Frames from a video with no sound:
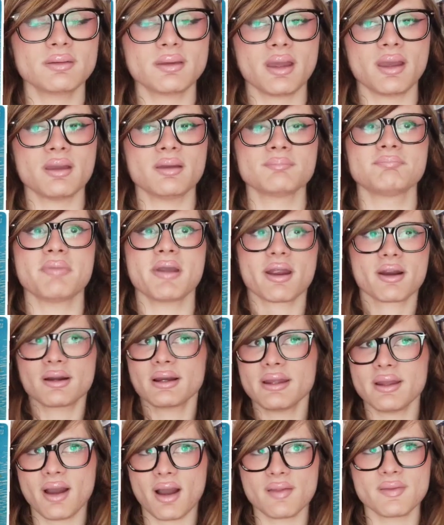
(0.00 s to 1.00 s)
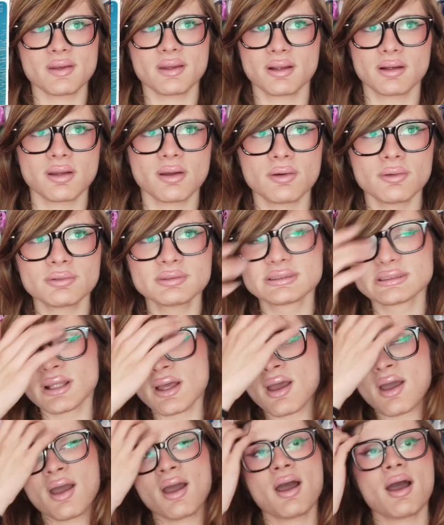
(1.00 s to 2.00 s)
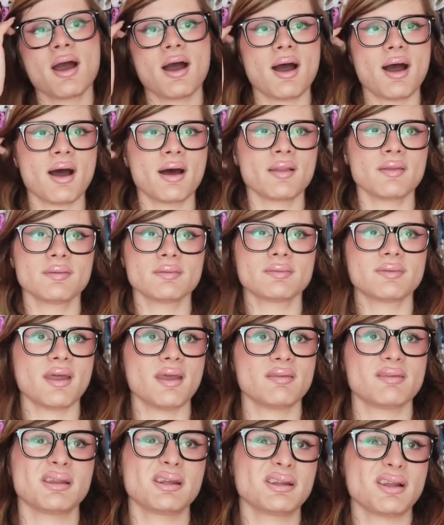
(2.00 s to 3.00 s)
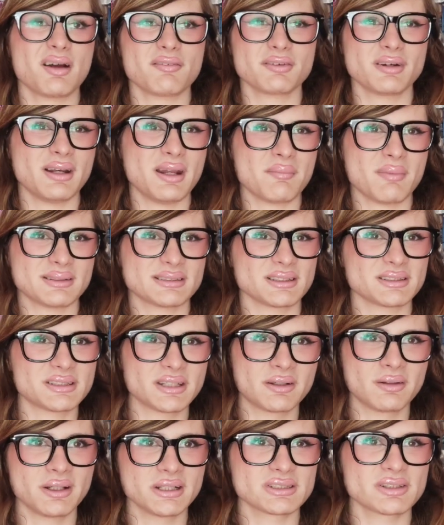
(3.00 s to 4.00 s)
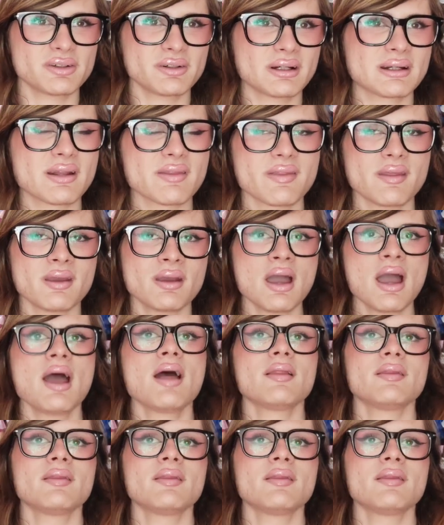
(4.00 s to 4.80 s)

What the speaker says: They barely had any clothes, and they didn't have really much articulation or anything.